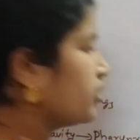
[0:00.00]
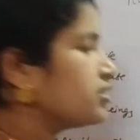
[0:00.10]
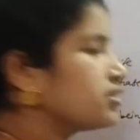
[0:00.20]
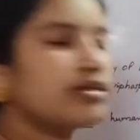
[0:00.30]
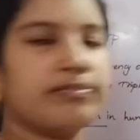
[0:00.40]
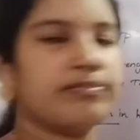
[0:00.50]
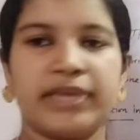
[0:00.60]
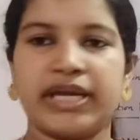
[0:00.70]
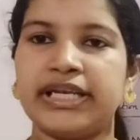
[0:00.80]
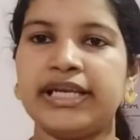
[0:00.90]
is
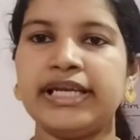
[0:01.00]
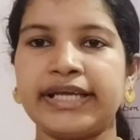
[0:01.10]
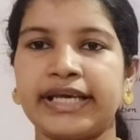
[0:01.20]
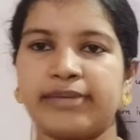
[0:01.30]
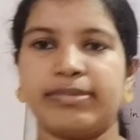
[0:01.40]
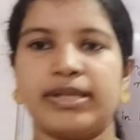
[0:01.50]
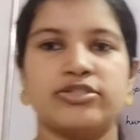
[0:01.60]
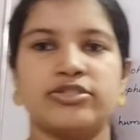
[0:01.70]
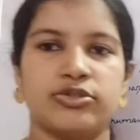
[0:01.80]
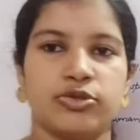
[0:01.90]
mainly take
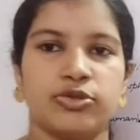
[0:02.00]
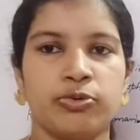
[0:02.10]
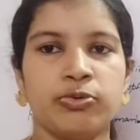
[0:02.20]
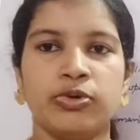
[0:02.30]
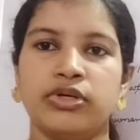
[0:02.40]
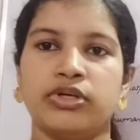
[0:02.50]
place through